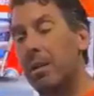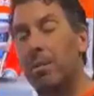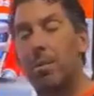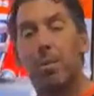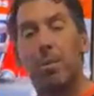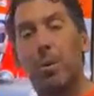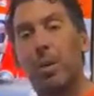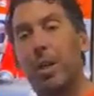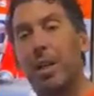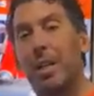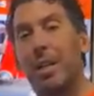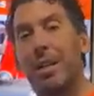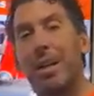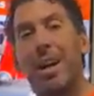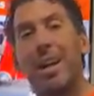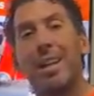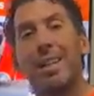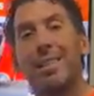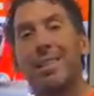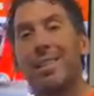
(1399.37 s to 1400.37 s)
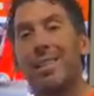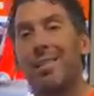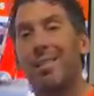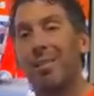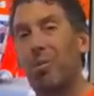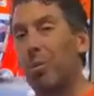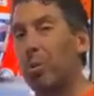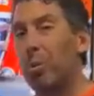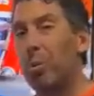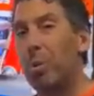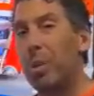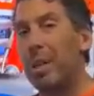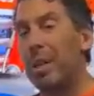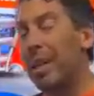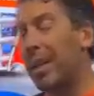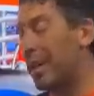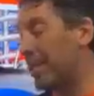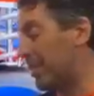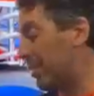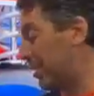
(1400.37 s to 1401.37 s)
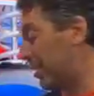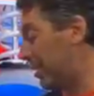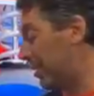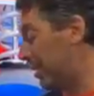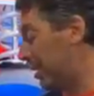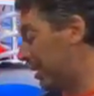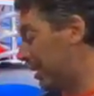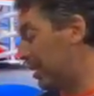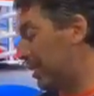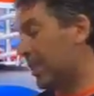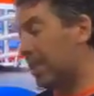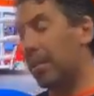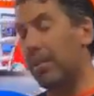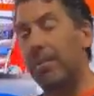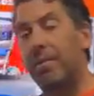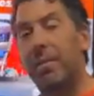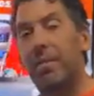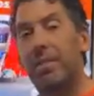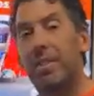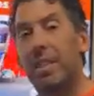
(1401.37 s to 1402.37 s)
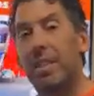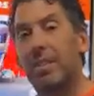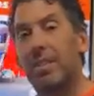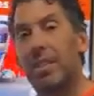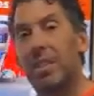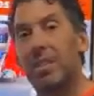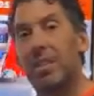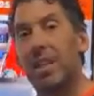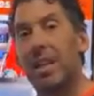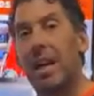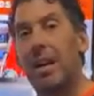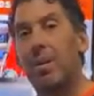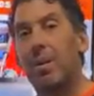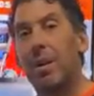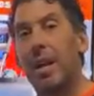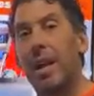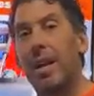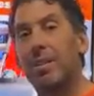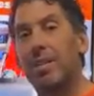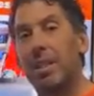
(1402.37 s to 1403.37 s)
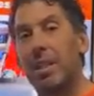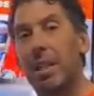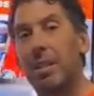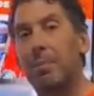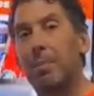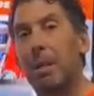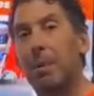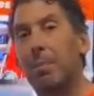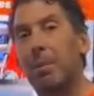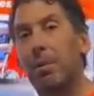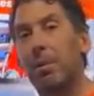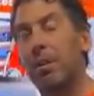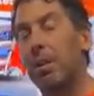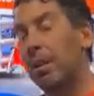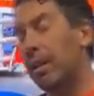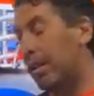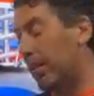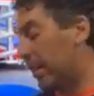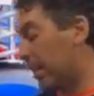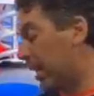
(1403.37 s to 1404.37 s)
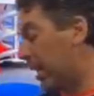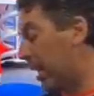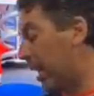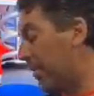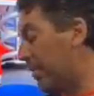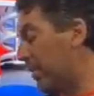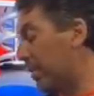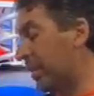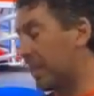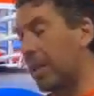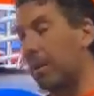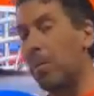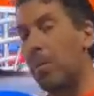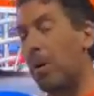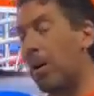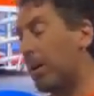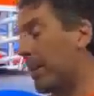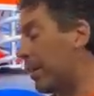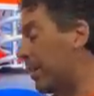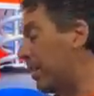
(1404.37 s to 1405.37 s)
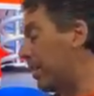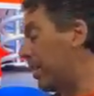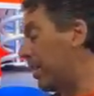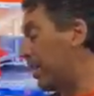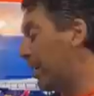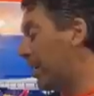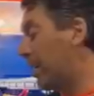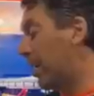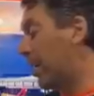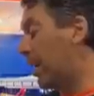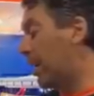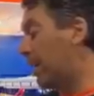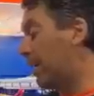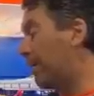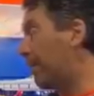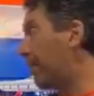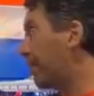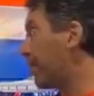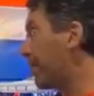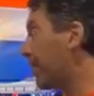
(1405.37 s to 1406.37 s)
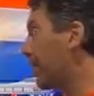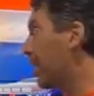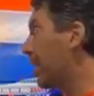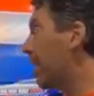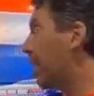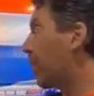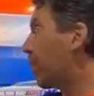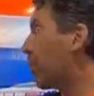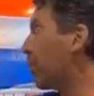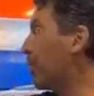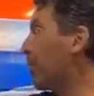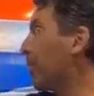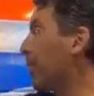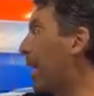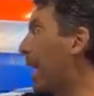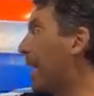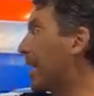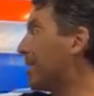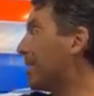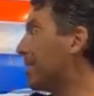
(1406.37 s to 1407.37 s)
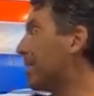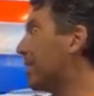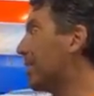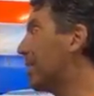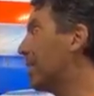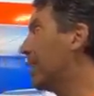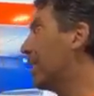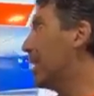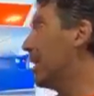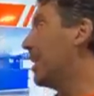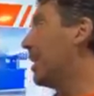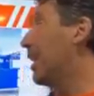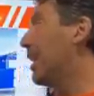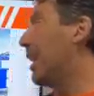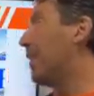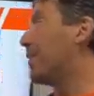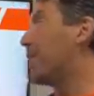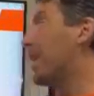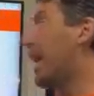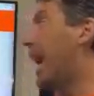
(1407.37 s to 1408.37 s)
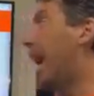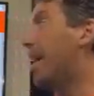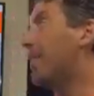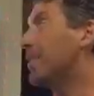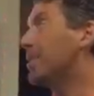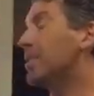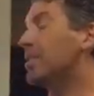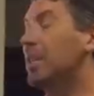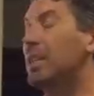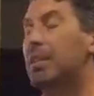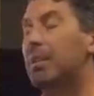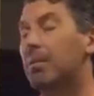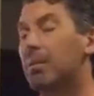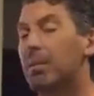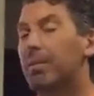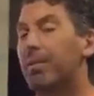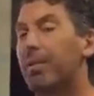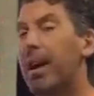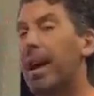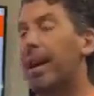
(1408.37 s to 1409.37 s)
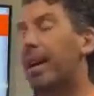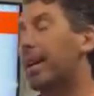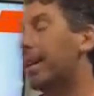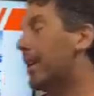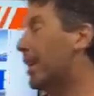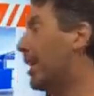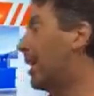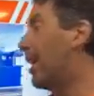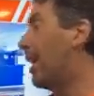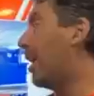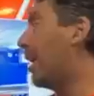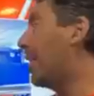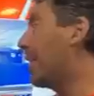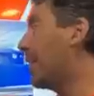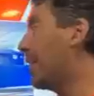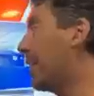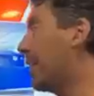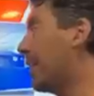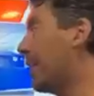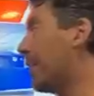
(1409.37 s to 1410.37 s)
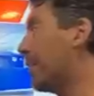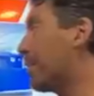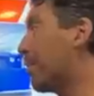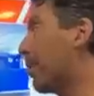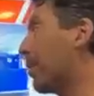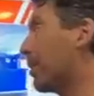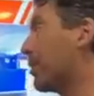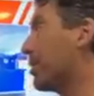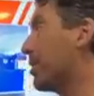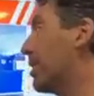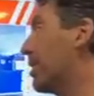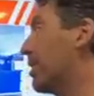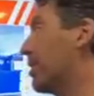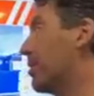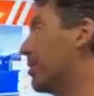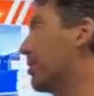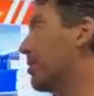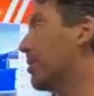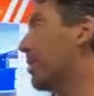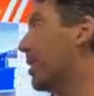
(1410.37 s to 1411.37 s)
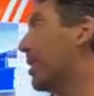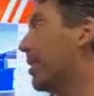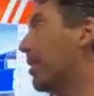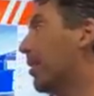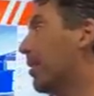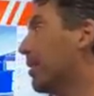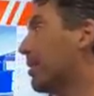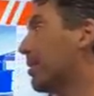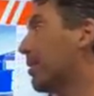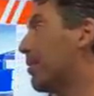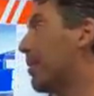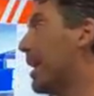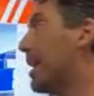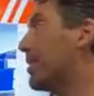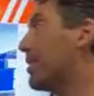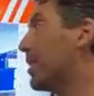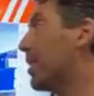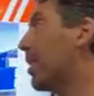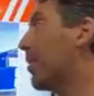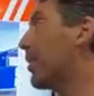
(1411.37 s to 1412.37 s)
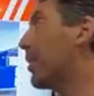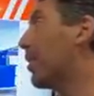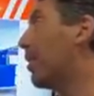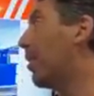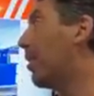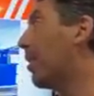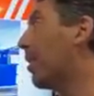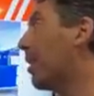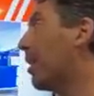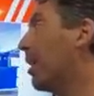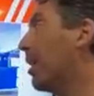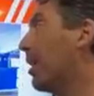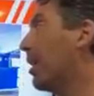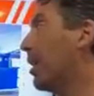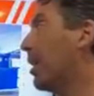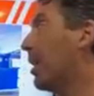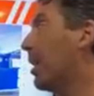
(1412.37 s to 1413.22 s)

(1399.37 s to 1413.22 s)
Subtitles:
were working nights and through the weekends and 15, 16-hour days to get people everything they wanted. Roof racks. If you haven't seen the roof rack in person, it looks amazing on the car.